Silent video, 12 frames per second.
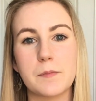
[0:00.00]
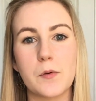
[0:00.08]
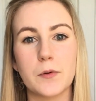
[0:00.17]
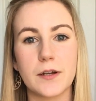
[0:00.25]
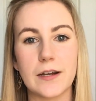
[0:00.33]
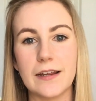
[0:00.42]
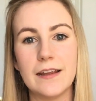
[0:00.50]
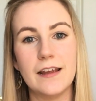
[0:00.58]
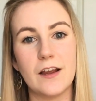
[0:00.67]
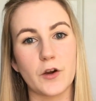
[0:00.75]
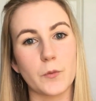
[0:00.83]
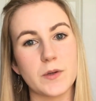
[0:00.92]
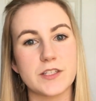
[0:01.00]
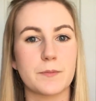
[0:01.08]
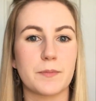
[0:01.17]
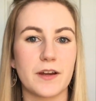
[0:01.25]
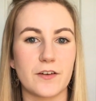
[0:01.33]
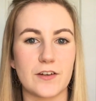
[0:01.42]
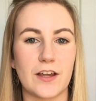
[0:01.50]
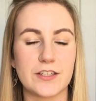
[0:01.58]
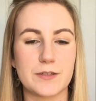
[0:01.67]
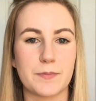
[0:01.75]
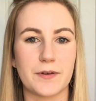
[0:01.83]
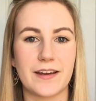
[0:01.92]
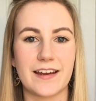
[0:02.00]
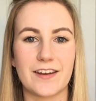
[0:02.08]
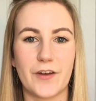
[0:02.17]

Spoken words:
important or what to bring or not to bring,